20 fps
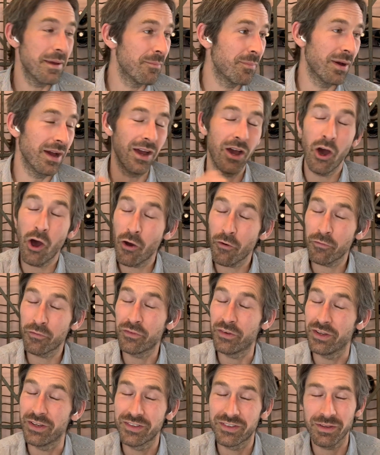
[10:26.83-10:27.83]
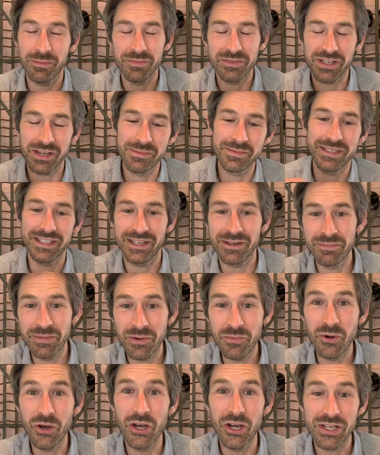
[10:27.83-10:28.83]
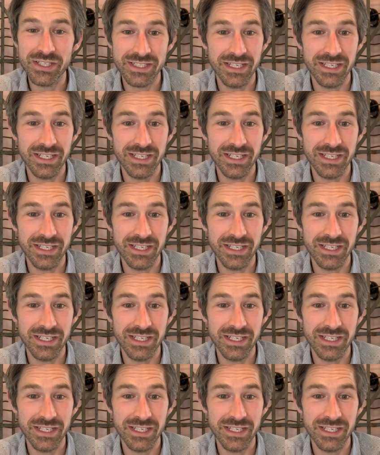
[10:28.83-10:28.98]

But often, sometimes it can be worse.